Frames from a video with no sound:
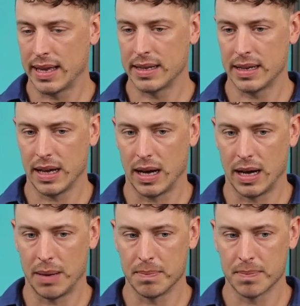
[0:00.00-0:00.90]
and
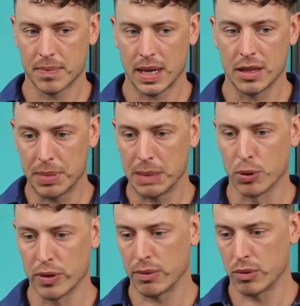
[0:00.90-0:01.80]
um and the
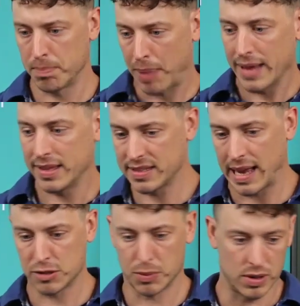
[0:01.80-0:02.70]
people that would buy this
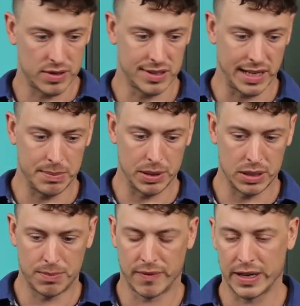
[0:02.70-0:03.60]
dashboard are
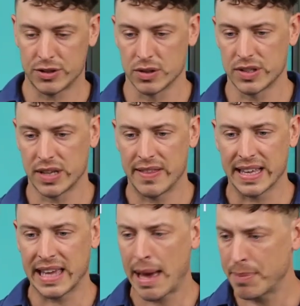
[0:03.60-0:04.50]
sustainability professionals and
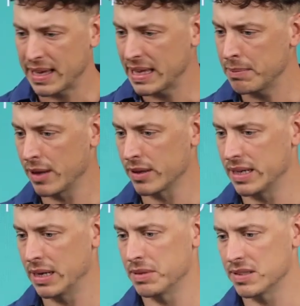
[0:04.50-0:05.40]
they kept
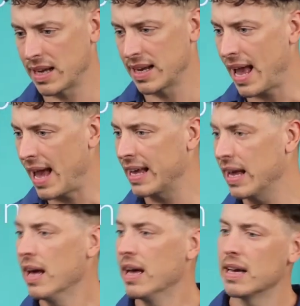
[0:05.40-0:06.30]
emailing him and saying
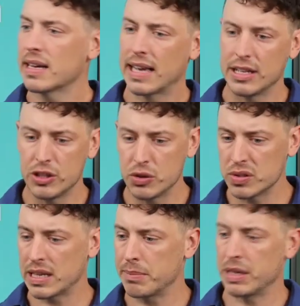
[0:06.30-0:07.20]
hey can you
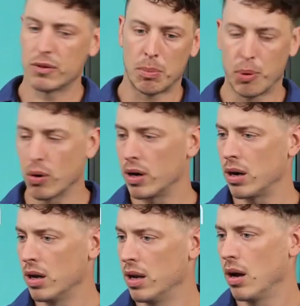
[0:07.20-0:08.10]
send me a
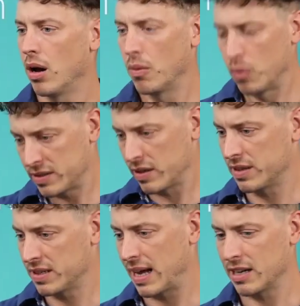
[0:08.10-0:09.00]
report on what's
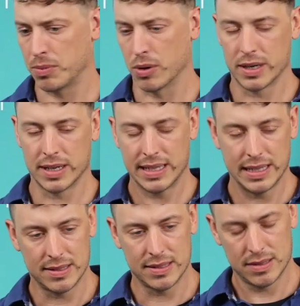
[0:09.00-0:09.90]
on the dashboard
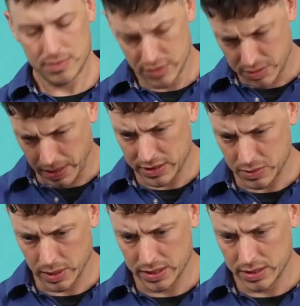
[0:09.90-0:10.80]
and his
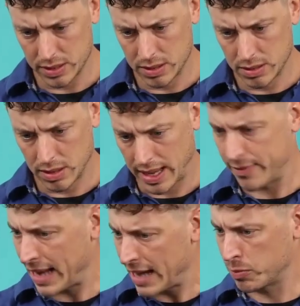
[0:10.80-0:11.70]
response was i
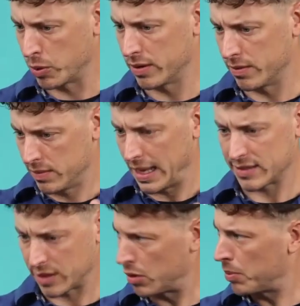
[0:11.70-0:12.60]
have a dashboard
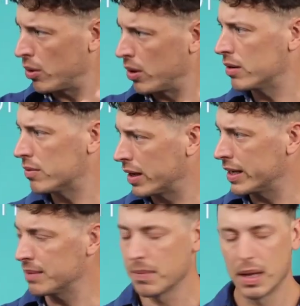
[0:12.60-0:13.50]
that's the report
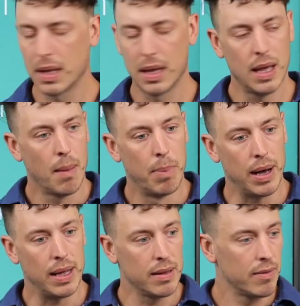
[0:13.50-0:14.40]
right mm-hmm.
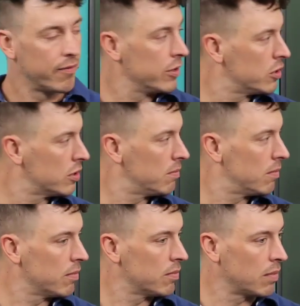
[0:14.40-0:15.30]
but for your
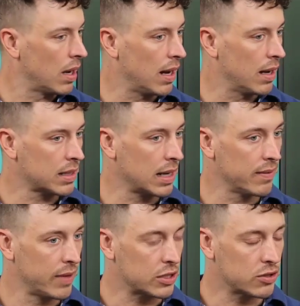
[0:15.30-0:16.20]
uh kind
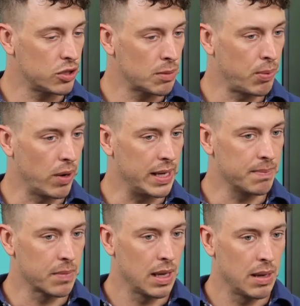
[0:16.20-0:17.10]
of like to your
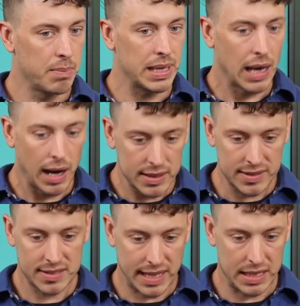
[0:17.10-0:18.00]
point
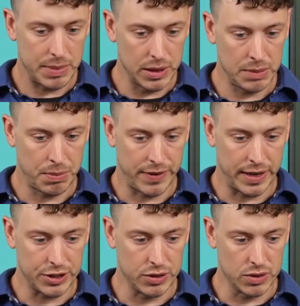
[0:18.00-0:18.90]
because sustainability
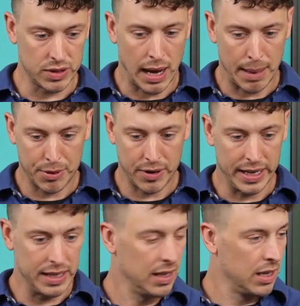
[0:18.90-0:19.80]
professionals
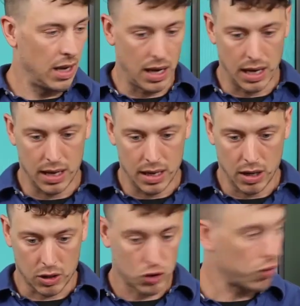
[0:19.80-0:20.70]
operate uh,
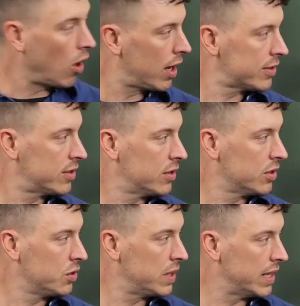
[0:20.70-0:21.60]
across
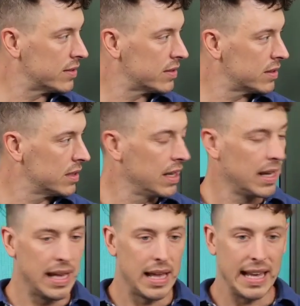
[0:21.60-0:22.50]
units
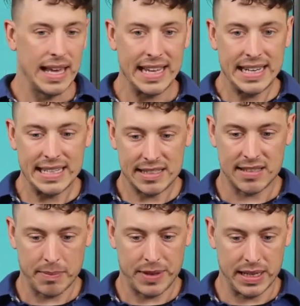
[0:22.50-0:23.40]
he needed
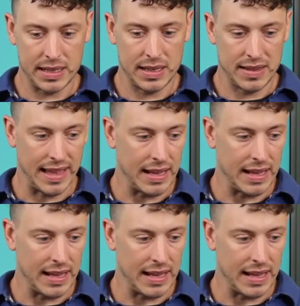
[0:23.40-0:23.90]
something